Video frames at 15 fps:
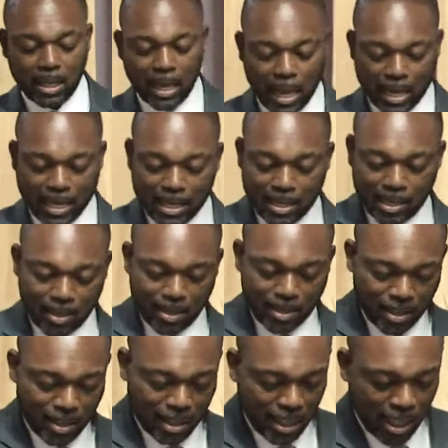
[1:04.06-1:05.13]
I
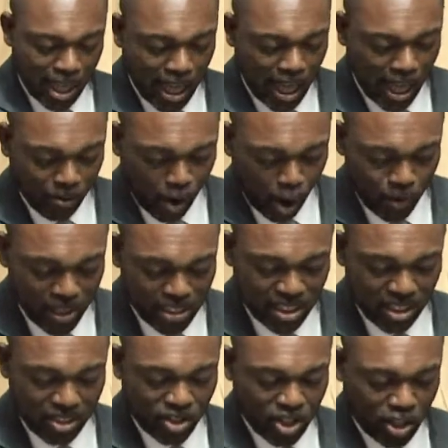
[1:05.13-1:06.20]
have always
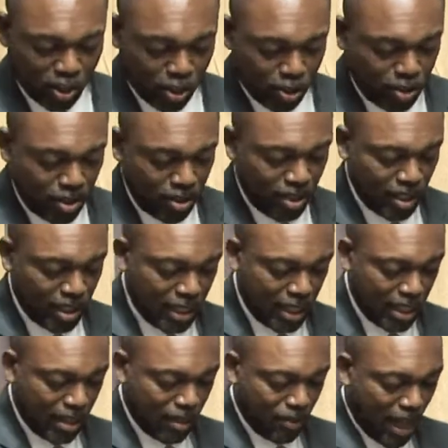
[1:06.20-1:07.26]
considered
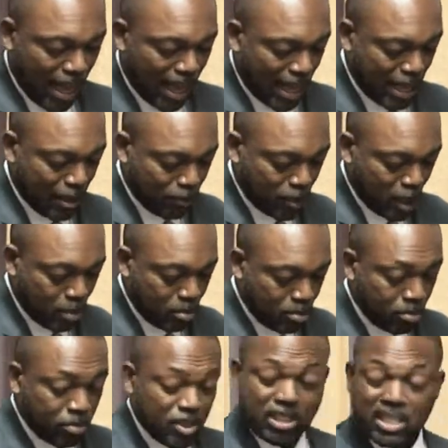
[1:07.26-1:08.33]
that I have
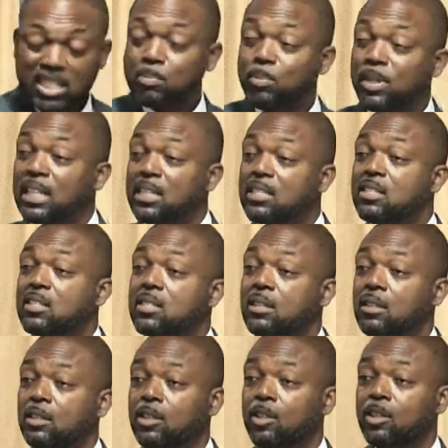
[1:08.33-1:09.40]
come to this place
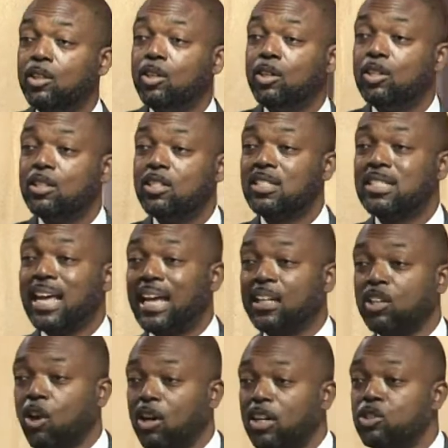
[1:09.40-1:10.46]
standing
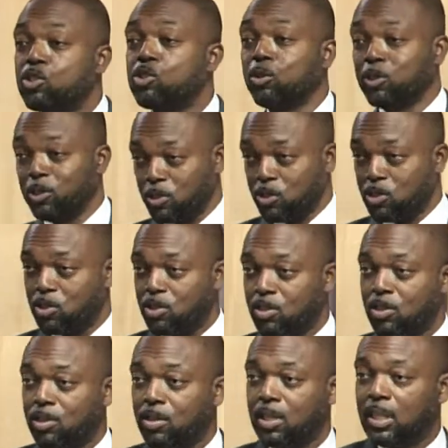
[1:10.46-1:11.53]
on his shoulders.
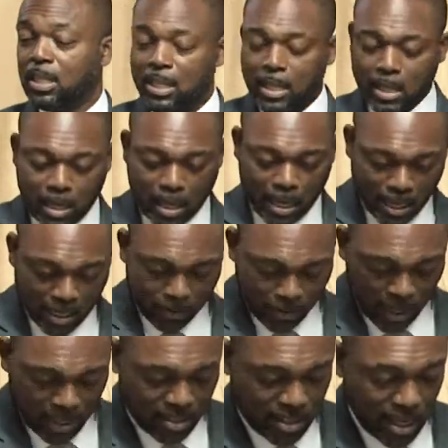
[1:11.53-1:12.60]
And
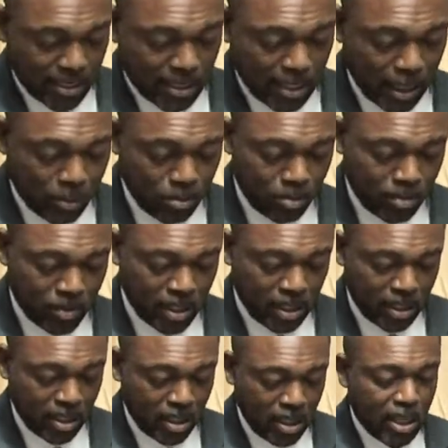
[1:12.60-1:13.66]
I said to him,
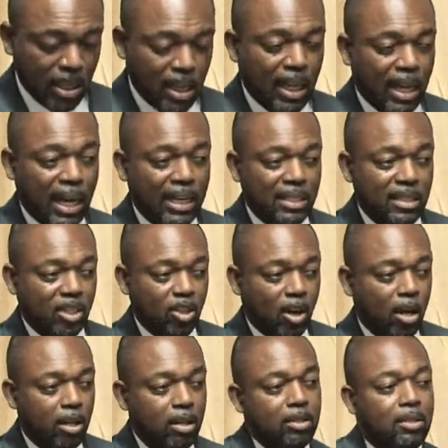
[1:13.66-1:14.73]
I would
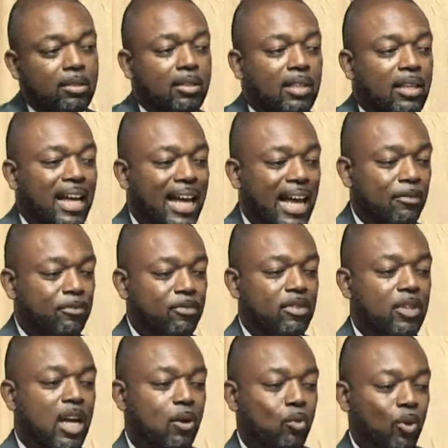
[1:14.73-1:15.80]
not have
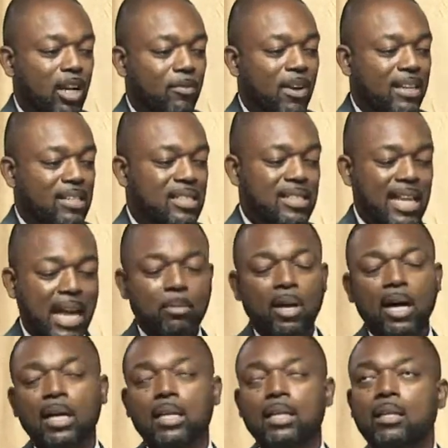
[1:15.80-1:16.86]
had to step
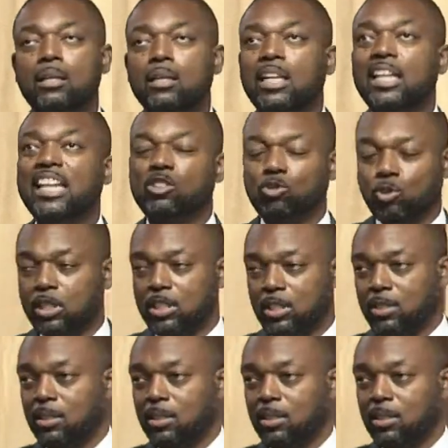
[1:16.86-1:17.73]
high, literally,